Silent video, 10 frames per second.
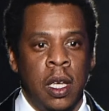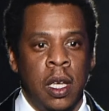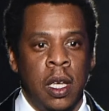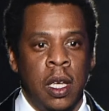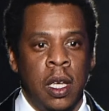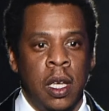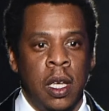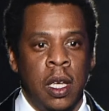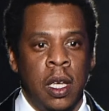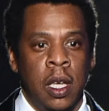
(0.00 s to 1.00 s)

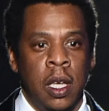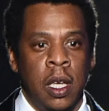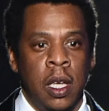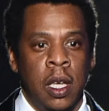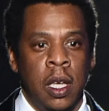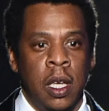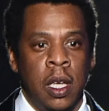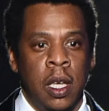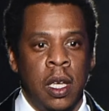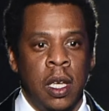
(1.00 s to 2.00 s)

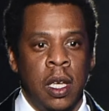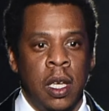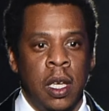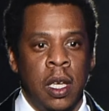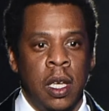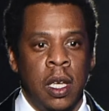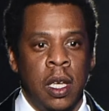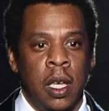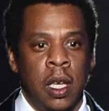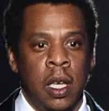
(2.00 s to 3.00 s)

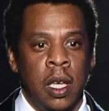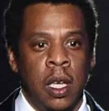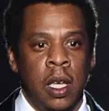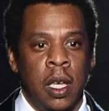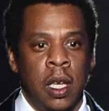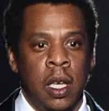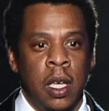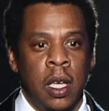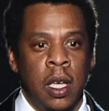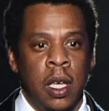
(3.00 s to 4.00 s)

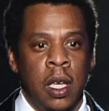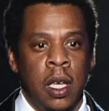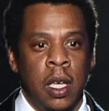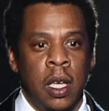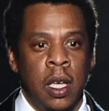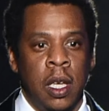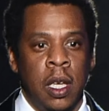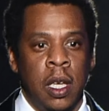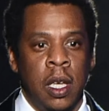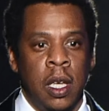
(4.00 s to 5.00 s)

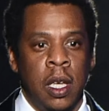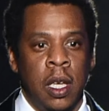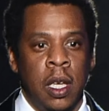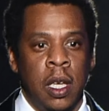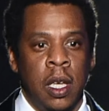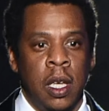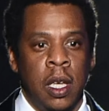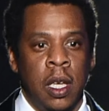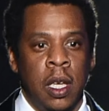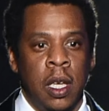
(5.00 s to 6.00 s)

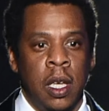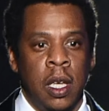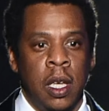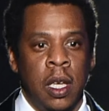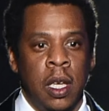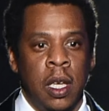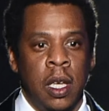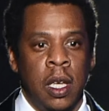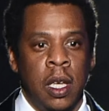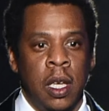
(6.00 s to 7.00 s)

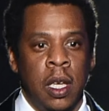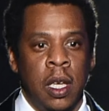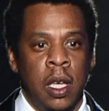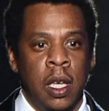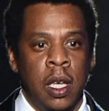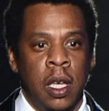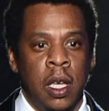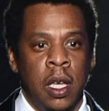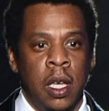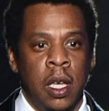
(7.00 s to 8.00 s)
(no lip movement)